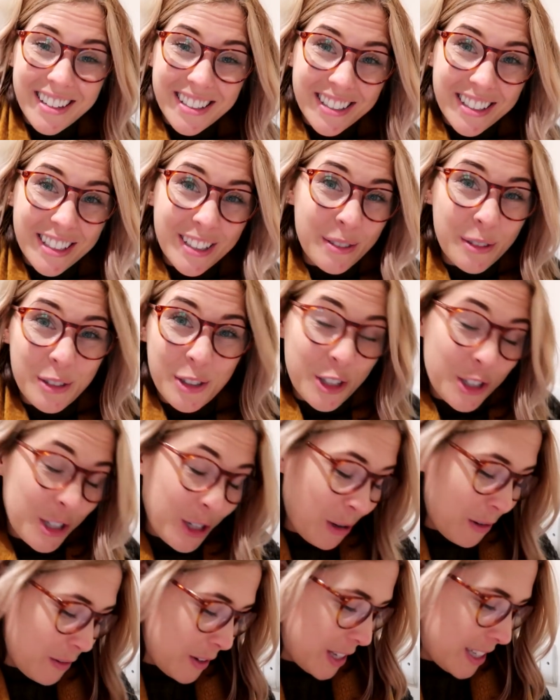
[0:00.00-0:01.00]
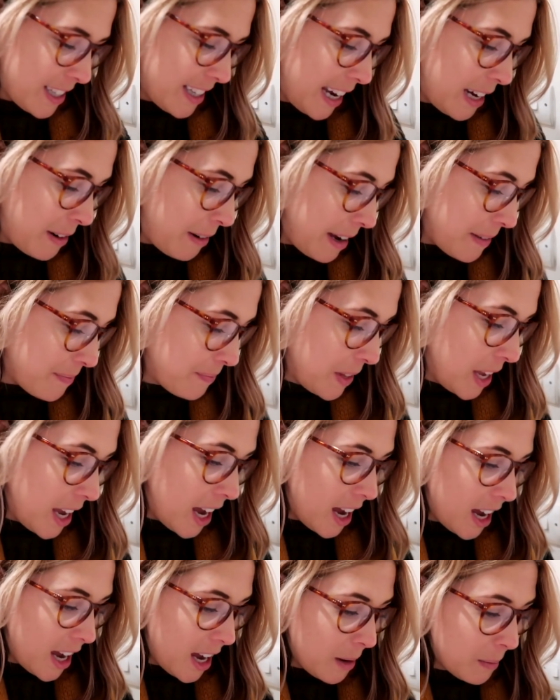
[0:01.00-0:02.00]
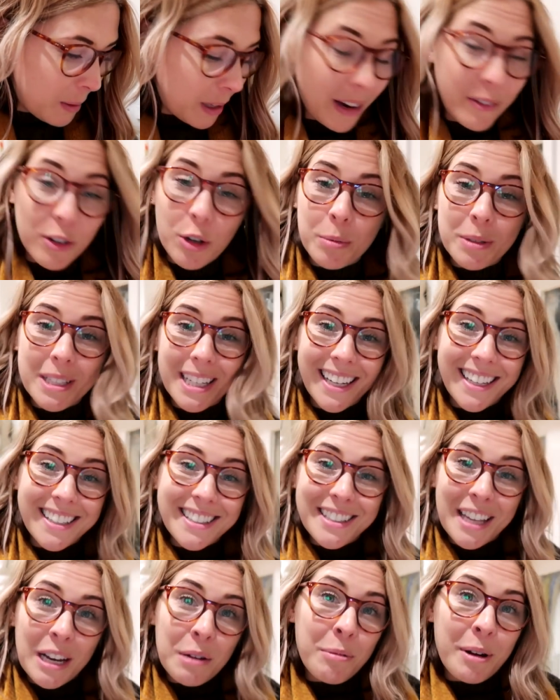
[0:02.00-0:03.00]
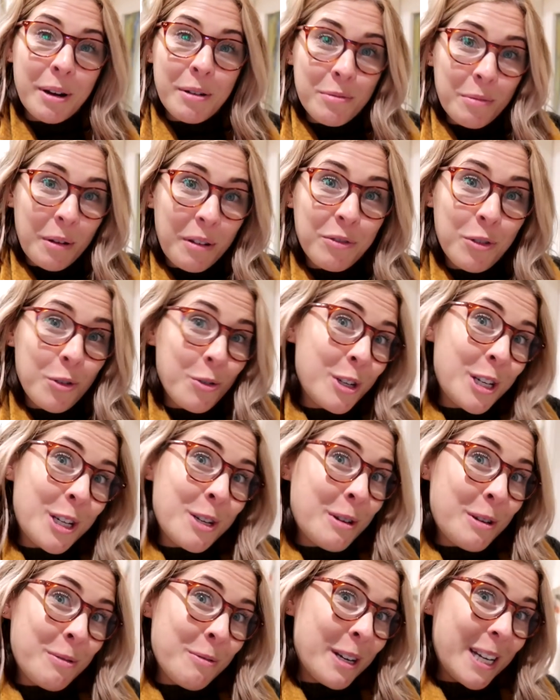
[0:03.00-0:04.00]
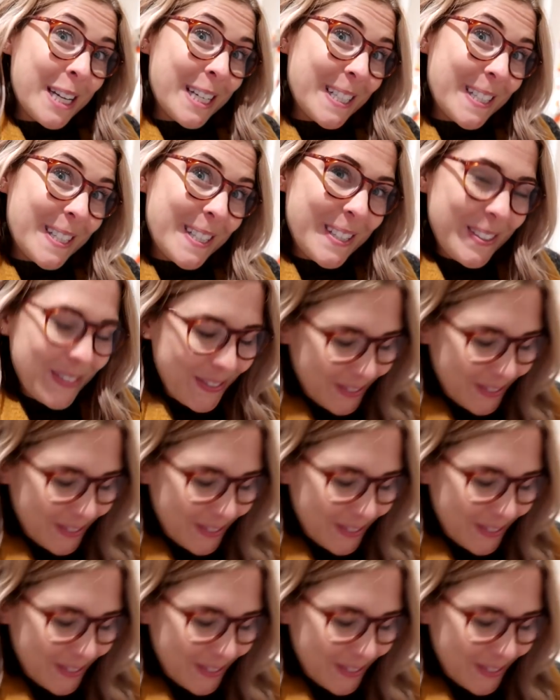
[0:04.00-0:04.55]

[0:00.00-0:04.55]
at us because it was just two of us. Anyway, I'm going to have a cup of tea and celebrate with my 40 quid winnings.